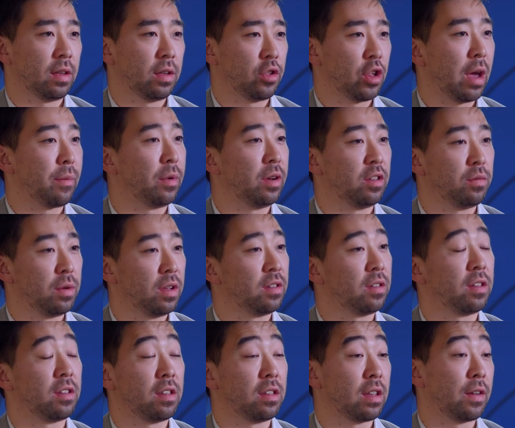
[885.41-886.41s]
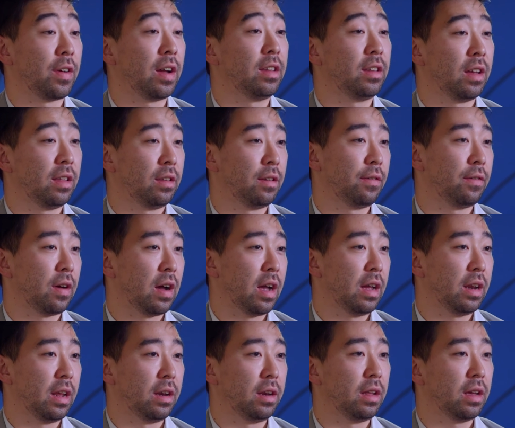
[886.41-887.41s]
Japanese businesses have
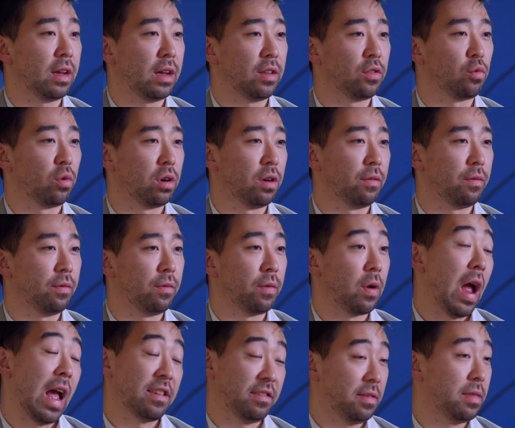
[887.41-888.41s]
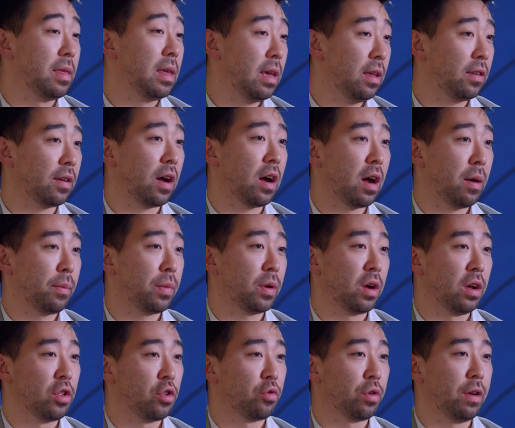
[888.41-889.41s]
identified India as one of, as the top
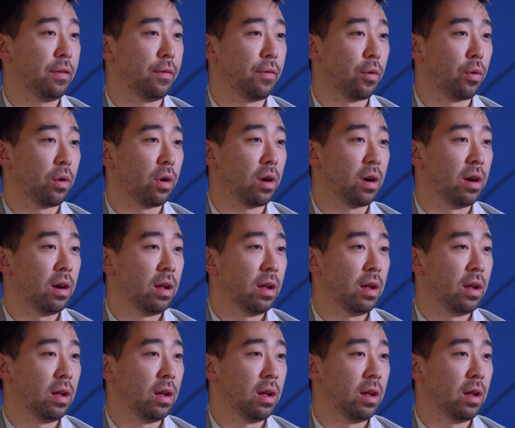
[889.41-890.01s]
country for,